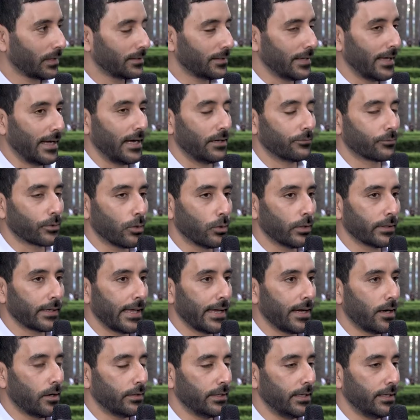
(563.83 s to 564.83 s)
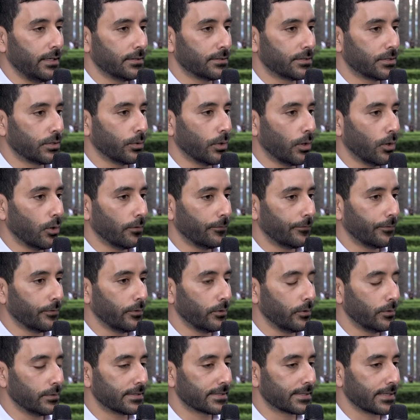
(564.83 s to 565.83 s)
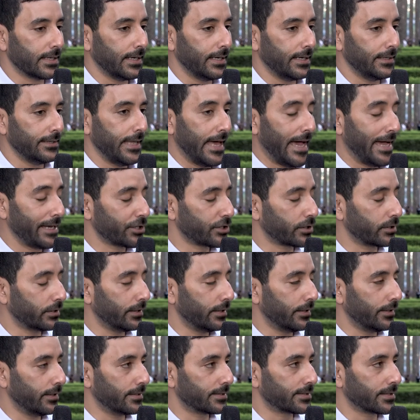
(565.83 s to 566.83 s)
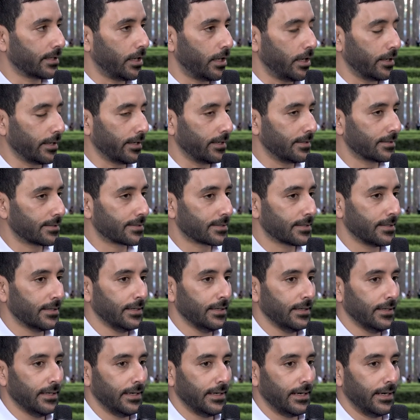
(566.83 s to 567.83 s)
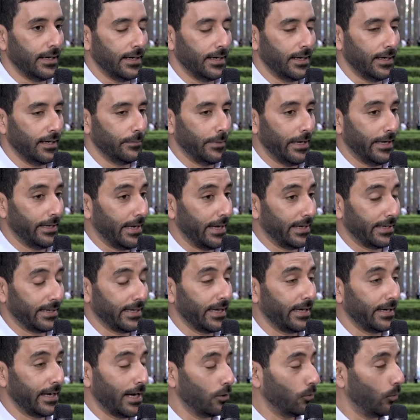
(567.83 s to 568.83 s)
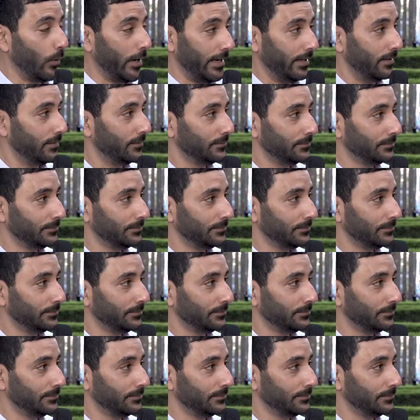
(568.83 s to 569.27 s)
Yeah, rolling out into Whole Foods nationally this August, and I cannot wait.